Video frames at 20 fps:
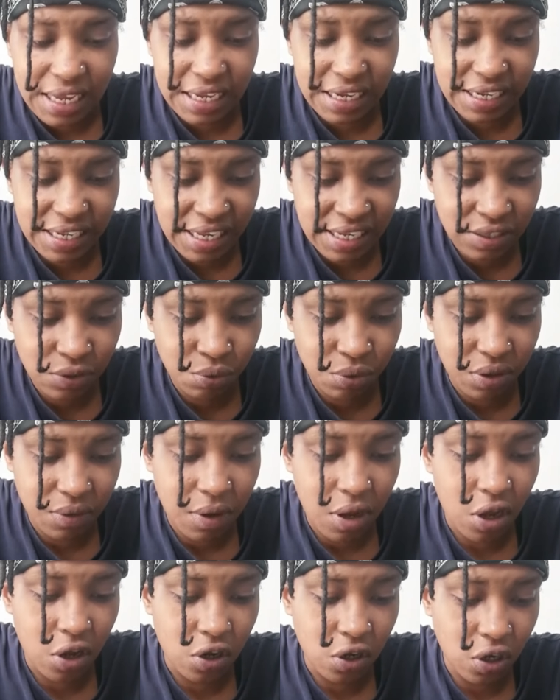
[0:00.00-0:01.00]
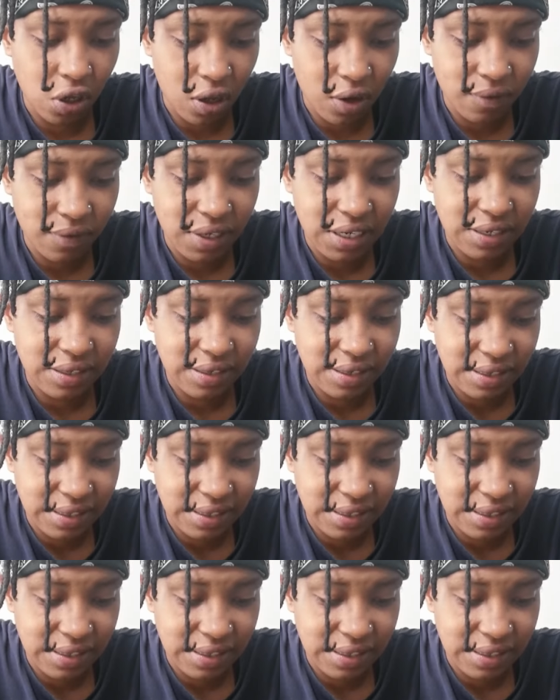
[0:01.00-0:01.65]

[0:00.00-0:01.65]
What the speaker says: And guess what a lot of these